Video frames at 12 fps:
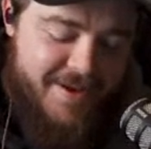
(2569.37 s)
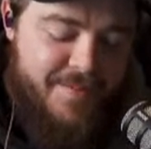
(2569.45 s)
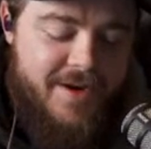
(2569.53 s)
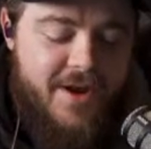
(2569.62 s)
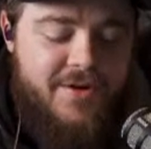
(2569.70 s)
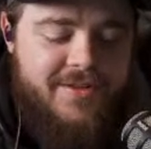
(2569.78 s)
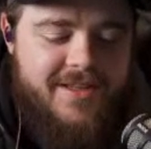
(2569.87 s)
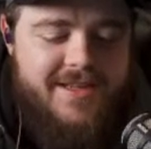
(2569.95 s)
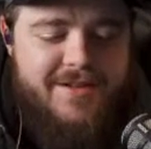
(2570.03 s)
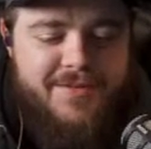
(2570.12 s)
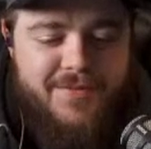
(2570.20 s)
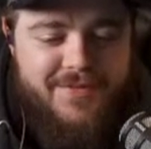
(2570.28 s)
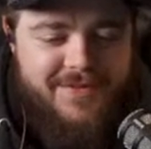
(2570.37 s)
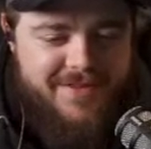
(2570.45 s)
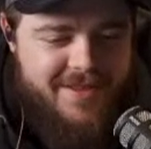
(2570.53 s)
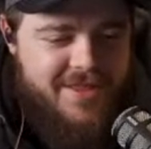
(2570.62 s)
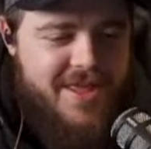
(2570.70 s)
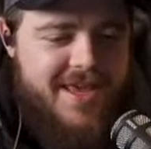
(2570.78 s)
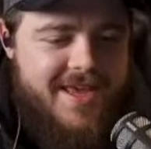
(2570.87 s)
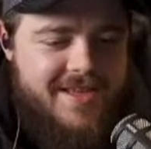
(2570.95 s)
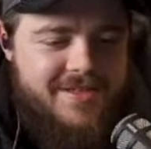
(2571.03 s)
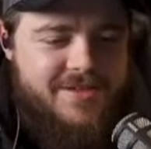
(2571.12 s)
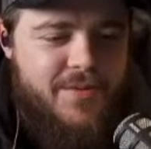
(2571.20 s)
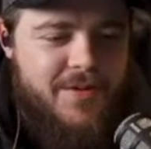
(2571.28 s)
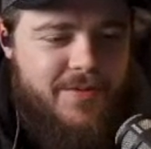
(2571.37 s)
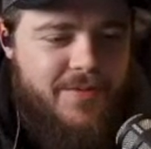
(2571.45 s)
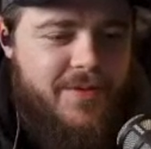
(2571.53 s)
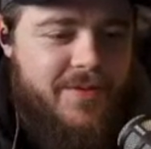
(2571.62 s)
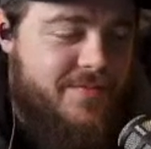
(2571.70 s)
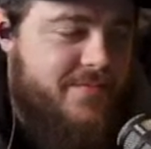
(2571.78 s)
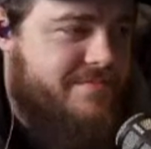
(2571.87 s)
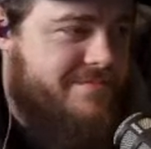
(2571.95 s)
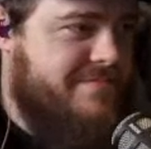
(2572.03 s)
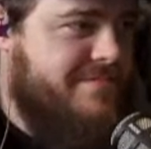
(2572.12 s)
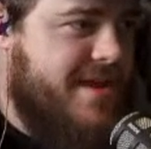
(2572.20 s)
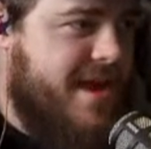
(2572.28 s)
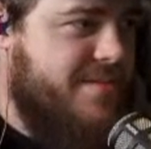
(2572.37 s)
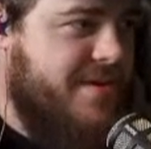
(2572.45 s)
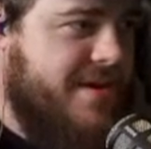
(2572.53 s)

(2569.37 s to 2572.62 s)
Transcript: But no, the thing is, we came